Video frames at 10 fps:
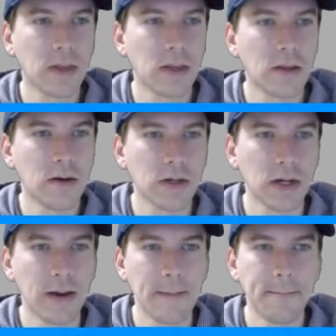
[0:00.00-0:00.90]

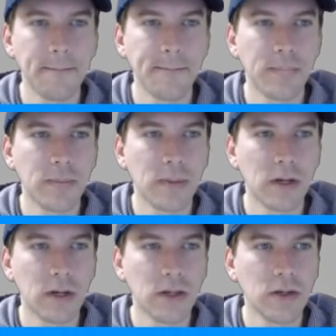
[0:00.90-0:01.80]
Okay.
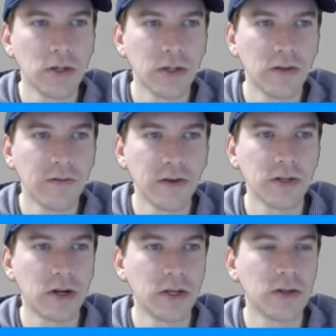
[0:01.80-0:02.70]
Usually the
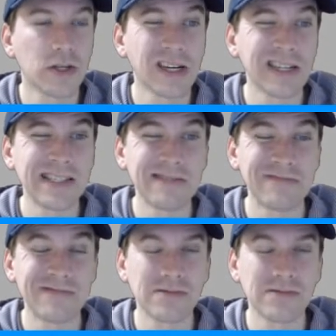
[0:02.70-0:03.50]
filter I use to kind of